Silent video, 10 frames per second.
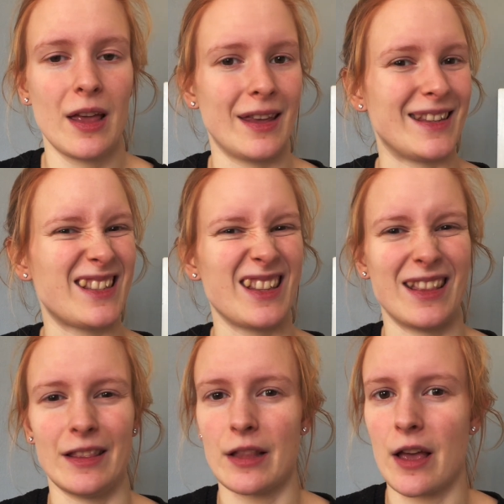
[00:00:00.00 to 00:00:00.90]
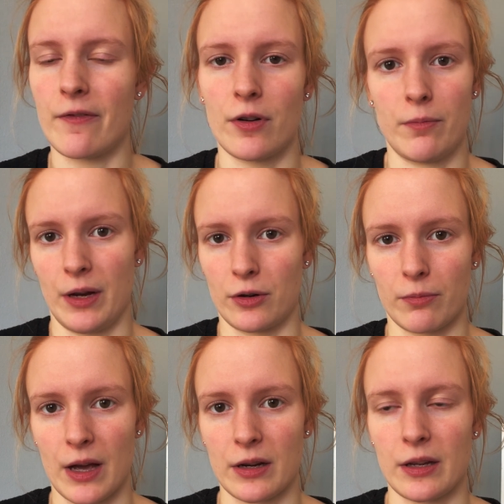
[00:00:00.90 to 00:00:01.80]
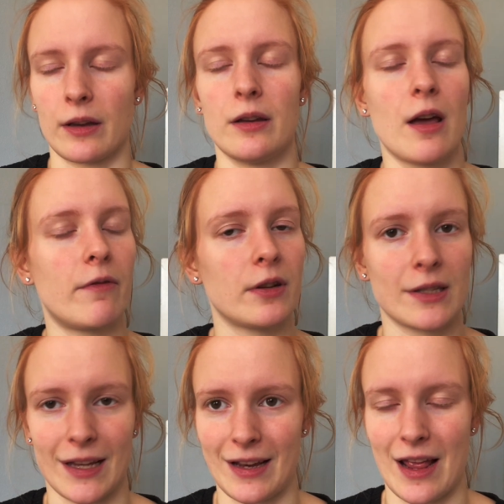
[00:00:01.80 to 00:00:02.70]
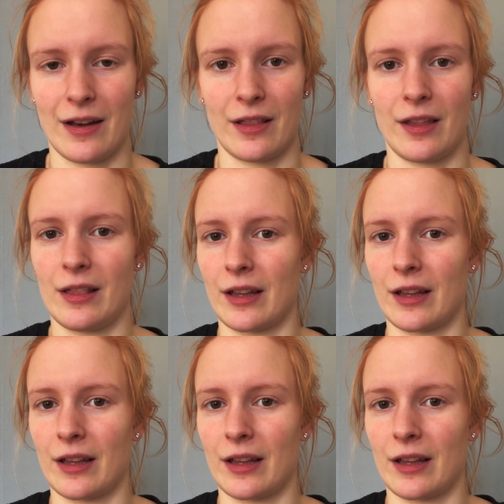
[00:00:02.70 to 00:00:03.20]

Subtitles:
he's never been romantic, never said anything,